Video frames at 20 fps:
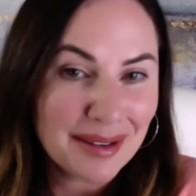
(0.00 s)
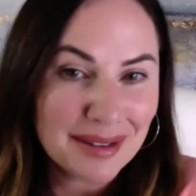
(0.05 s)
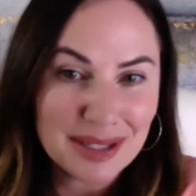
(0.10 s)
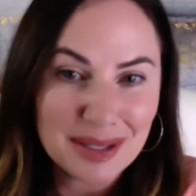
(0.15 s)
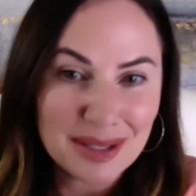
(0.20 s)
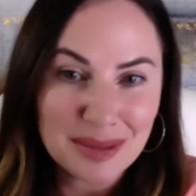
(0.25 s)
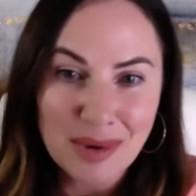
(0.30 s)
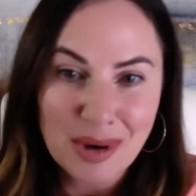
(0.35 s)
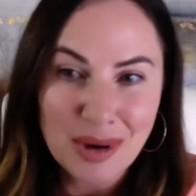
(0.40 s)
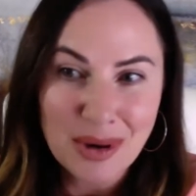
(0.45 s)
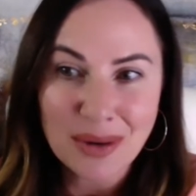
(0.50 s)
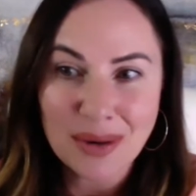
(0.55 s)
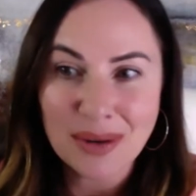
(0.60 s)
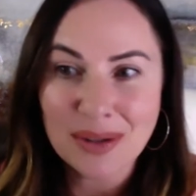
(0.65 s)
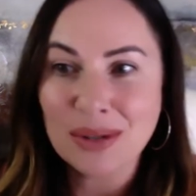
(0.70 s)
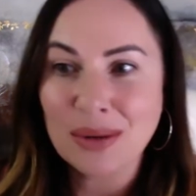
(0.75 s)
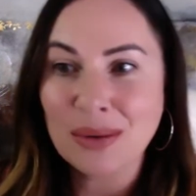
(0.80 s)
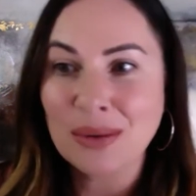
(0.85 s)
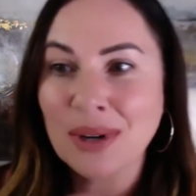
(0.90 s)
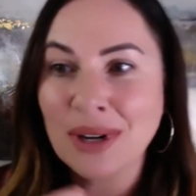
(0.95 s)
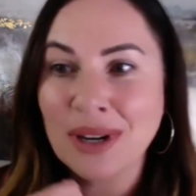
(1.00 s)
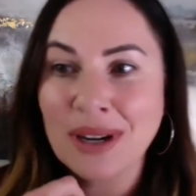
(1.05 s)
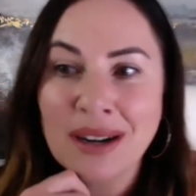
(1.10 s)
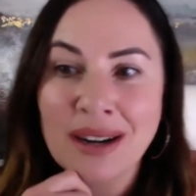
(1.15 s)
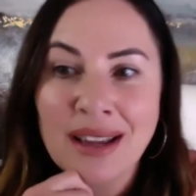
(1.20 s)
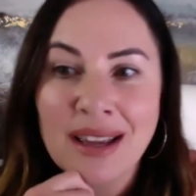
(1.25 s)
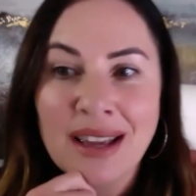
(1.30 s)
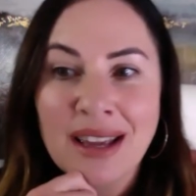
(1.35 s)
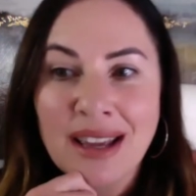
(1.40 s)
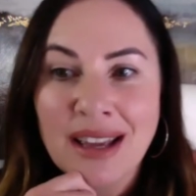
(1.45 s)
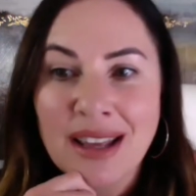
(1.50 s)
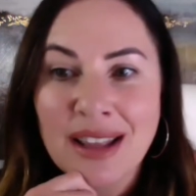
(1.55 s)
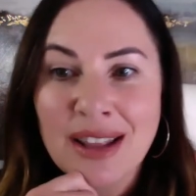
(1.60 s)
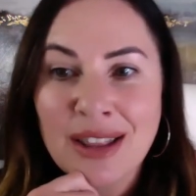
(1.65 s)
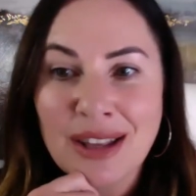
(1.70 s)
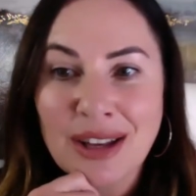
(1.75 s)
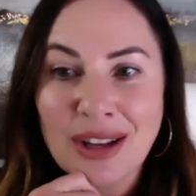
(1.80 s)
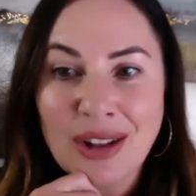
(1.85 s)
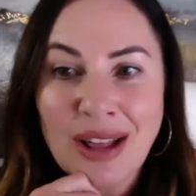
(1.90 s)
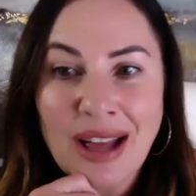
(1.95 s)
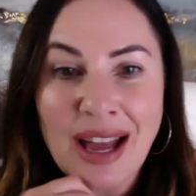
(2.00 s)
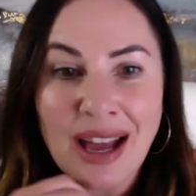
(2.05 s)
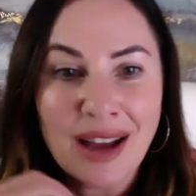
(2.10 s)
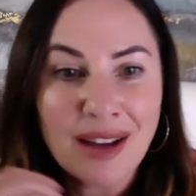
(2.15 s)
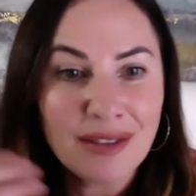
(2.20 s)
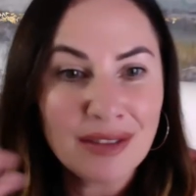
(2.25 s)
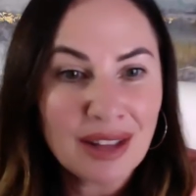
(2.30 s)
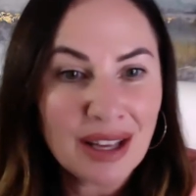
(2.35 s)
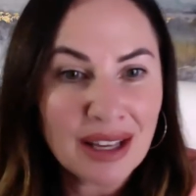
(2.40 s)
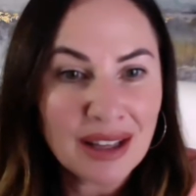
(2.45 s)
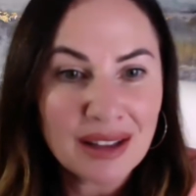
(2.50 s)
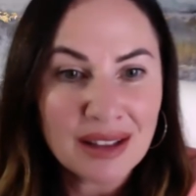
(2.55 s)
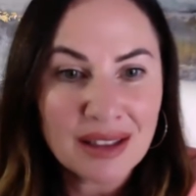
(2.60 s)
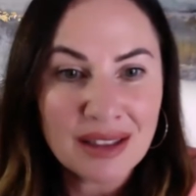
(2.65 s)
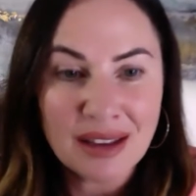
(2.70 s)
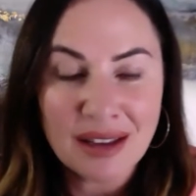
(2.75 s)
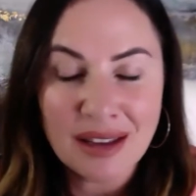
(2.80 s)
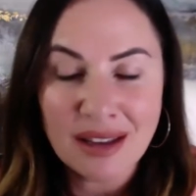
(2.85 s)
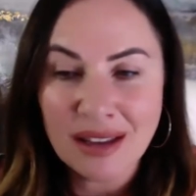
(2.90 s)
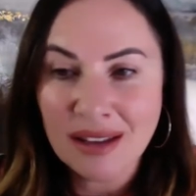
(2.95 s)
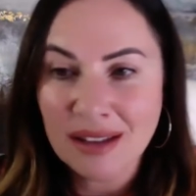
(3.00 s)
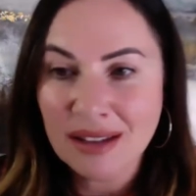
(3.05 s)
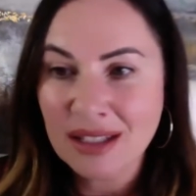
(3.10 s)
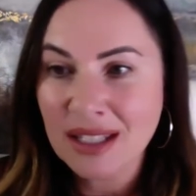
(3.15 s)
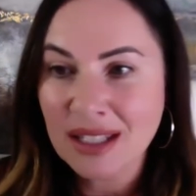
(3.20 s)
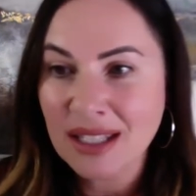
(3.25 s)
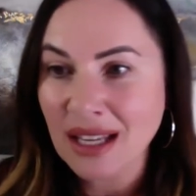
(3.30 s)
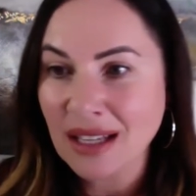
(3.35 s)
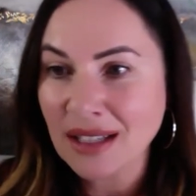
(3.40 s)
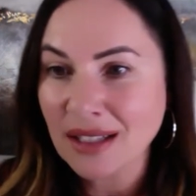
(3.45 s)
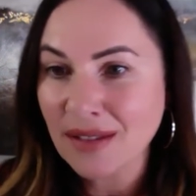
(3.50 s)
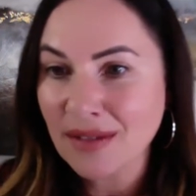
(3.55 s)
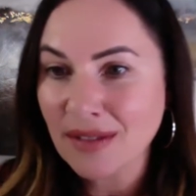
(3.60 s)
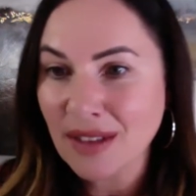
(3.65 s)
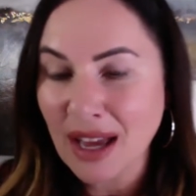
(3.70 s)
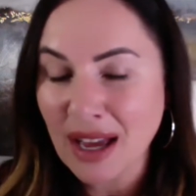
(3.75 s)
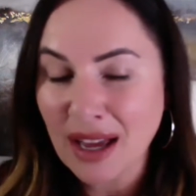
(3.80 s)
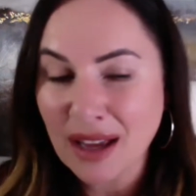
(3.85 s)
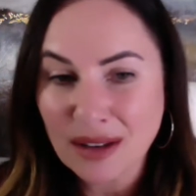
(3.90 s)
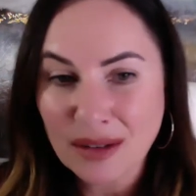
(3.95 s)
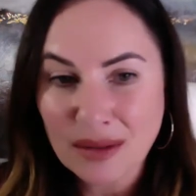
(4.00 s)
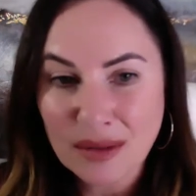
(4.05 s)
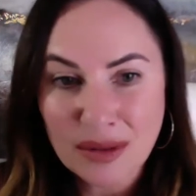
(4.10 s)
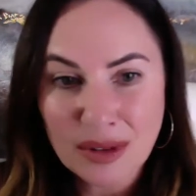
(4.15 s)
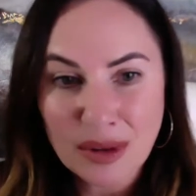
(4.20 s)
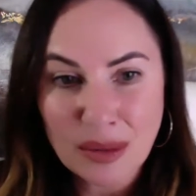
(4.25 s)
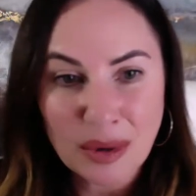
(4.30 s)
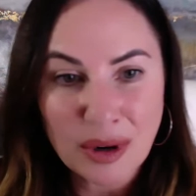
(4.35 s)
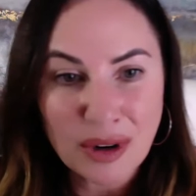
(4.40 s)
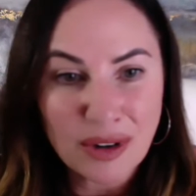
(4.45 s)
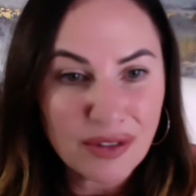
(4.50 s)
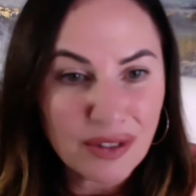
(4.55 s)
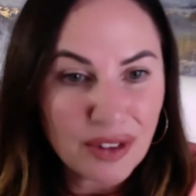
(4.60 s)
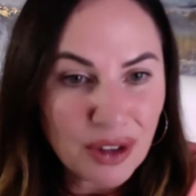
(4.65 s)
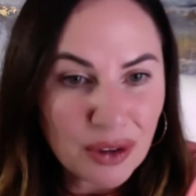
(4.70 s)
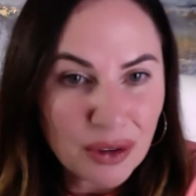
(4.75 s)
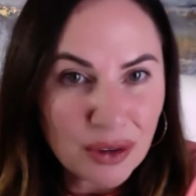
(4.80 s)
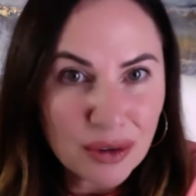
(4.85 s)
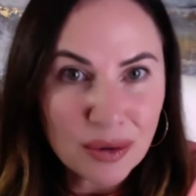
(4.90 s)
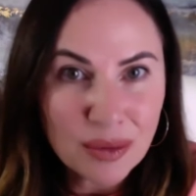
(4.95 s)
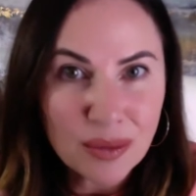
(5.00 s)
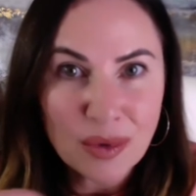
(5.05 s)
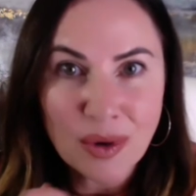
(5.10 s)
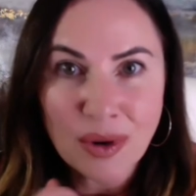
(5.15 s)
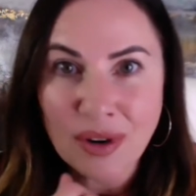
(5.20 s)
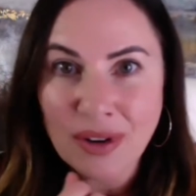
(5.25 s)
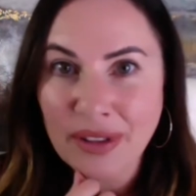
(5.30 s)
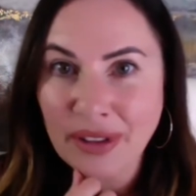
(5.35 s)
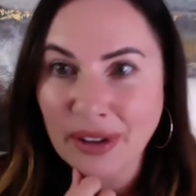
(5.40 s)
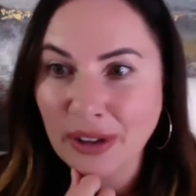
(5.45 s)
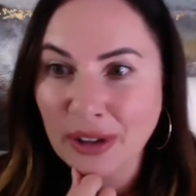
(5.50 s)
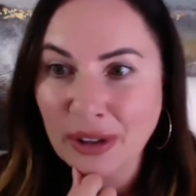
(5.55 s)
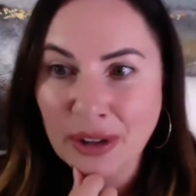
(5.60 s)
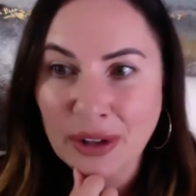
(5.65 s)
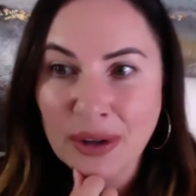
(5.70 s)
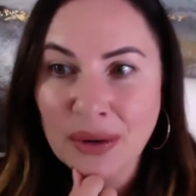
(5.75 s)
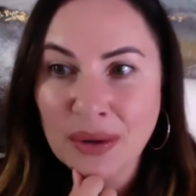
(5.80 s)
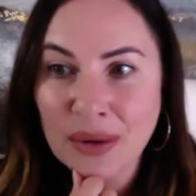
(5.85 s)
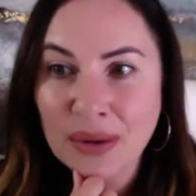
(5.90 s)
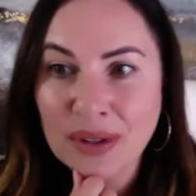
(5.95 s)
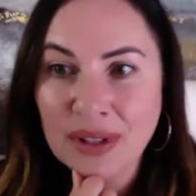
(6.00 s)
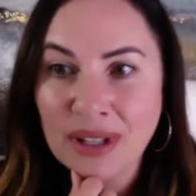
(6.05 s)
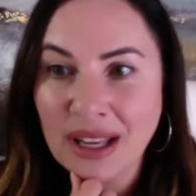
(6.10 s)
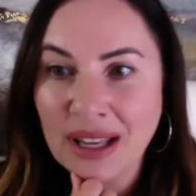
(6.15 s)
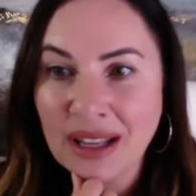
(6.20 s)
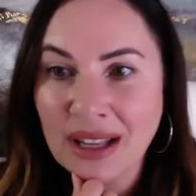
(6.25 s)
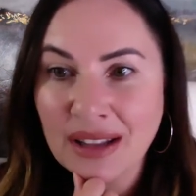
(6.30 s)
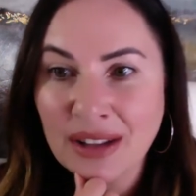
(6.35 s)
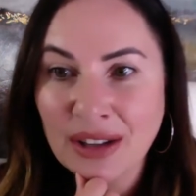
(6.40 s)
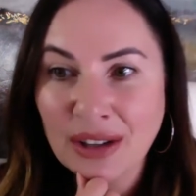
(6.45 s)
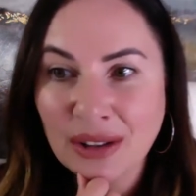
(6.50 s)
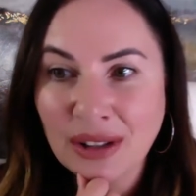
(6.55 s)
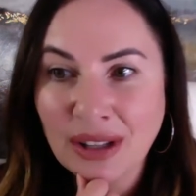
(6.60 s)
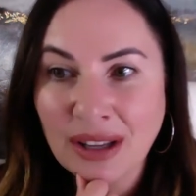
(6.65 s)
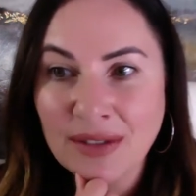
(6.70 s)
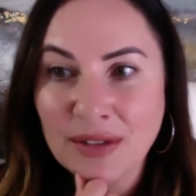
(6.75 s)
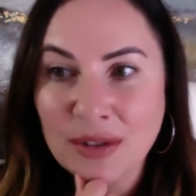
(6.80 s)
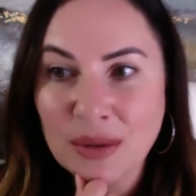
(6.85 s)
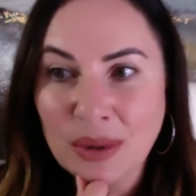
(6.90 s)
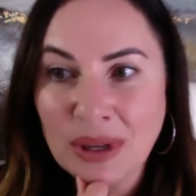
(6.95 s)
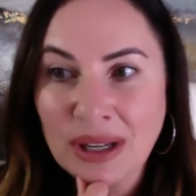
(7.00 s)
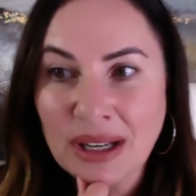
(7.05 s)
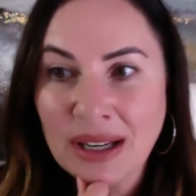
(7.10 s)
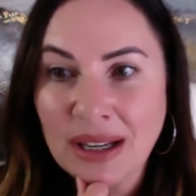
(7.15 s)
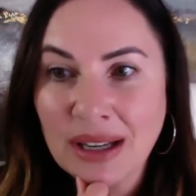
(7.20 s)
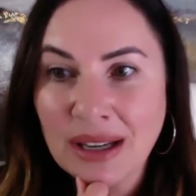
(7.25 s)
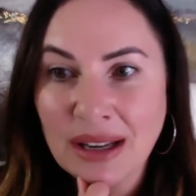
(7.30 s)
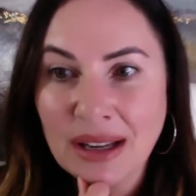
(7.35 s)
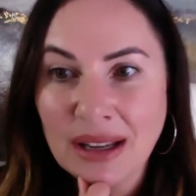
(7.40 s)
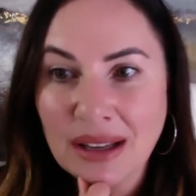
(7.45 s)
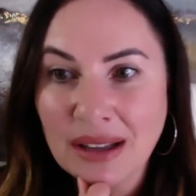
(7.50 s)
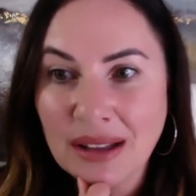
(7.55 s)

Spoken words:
smoked, or they'll have like the scent of the perfume or the cologne that their loved one